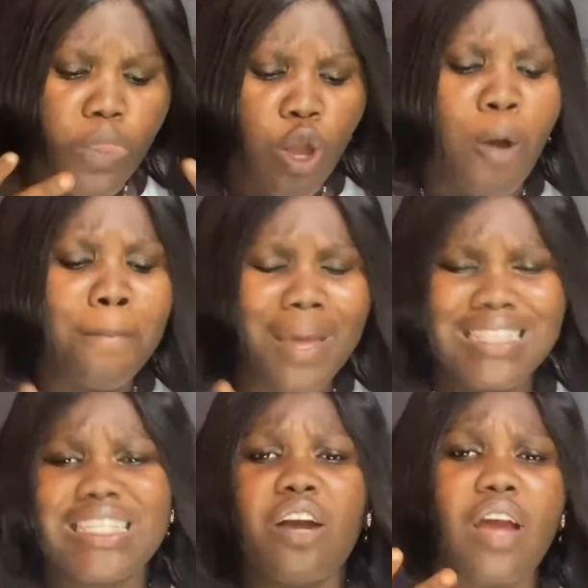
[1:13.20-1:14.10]
or
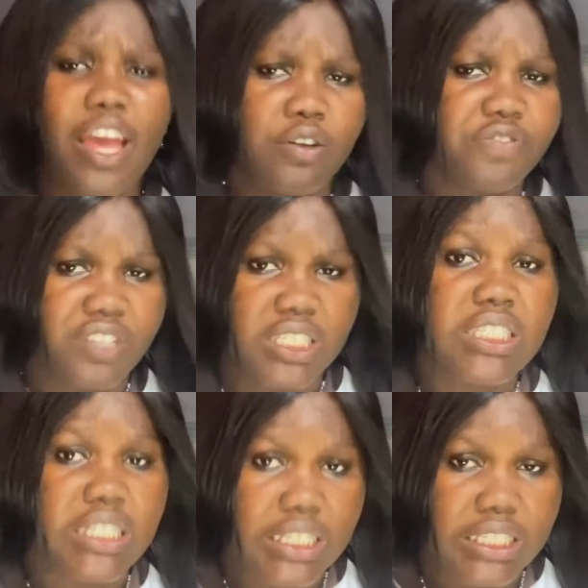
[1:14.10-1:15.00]
mental health
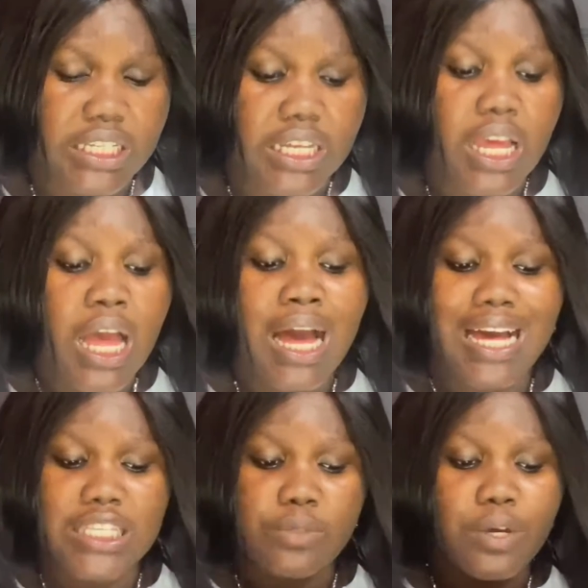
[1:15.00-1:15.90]
facility,
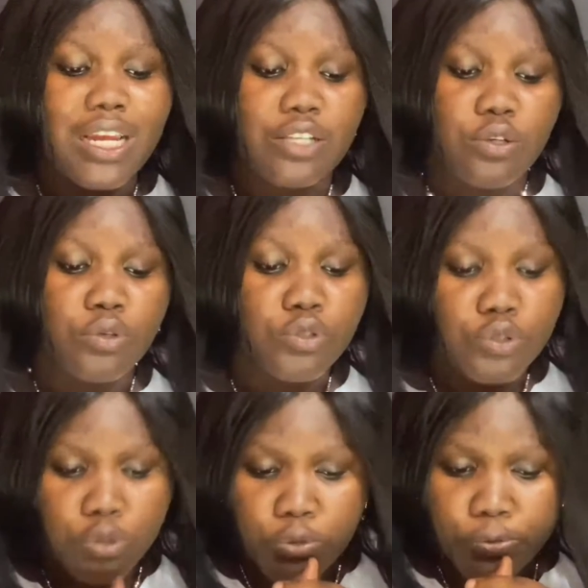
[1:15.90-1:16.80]
as well as
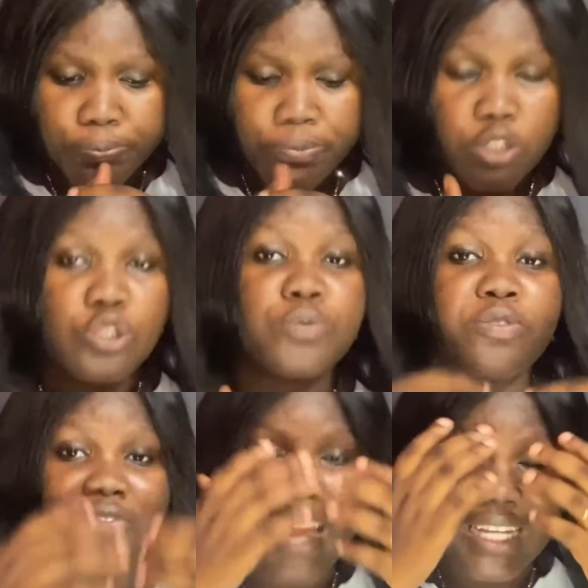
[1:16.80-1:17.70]
also those
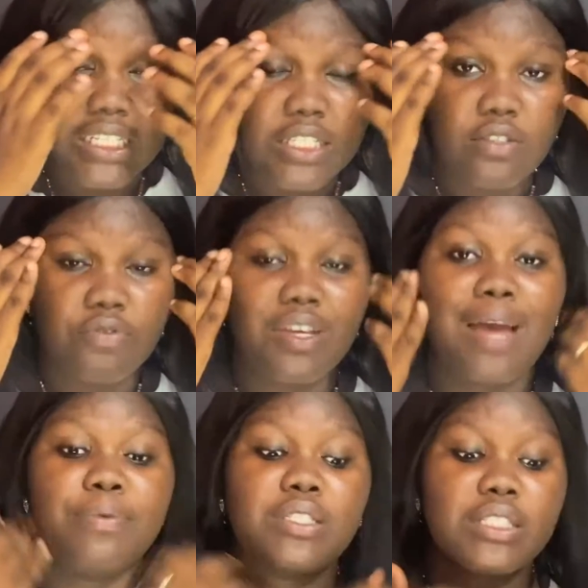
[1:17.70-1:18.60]
providing
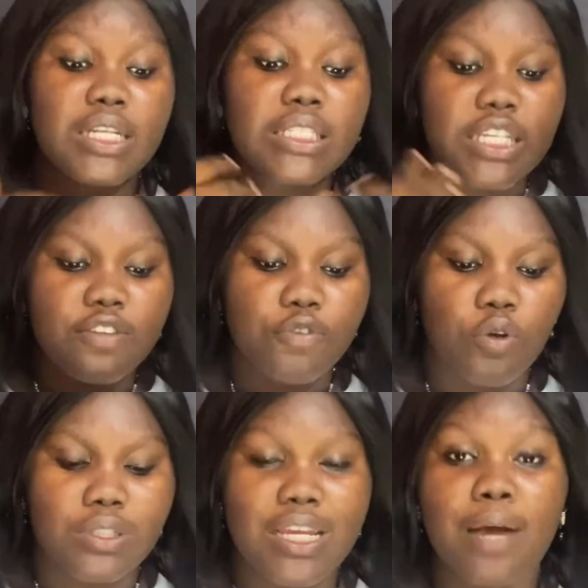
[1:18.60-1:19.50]
rehabilitative or
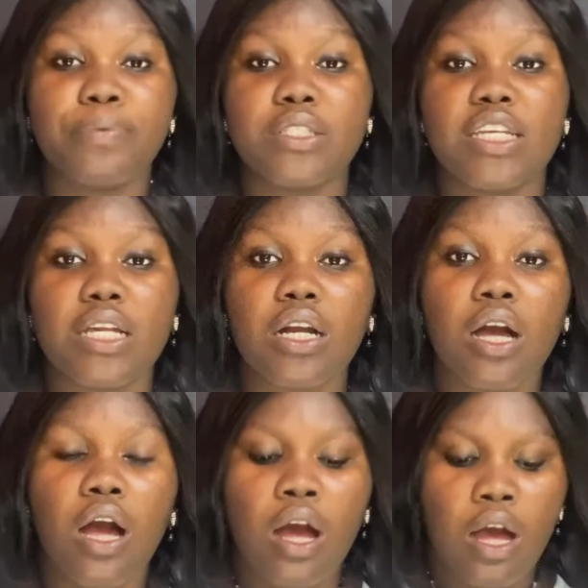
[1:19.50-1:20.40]
therapeutic
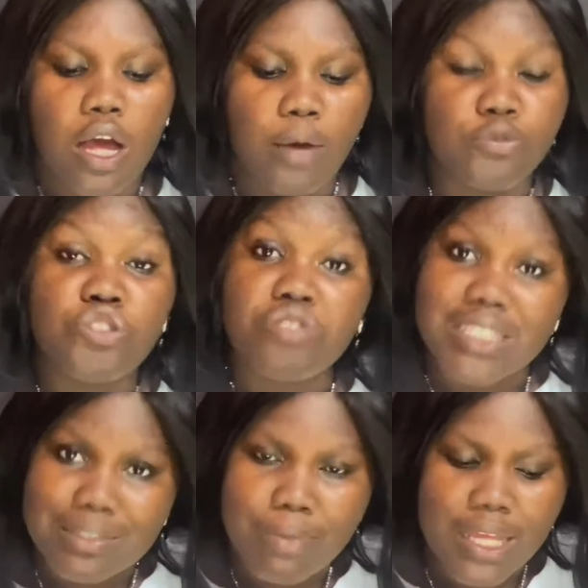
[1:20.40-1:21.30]

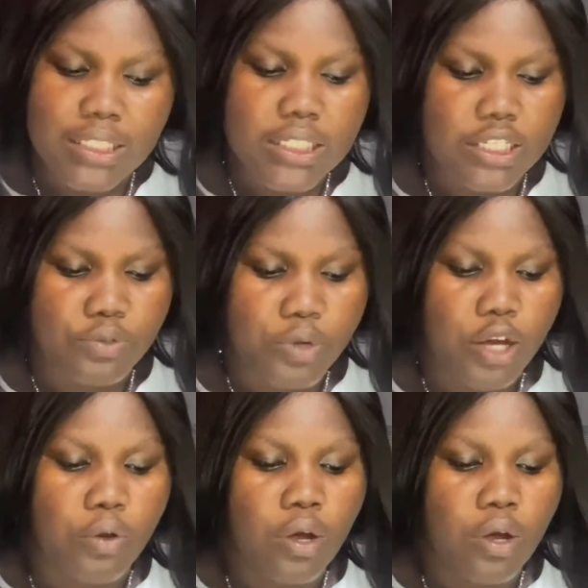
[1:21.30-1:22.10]
treatment as well.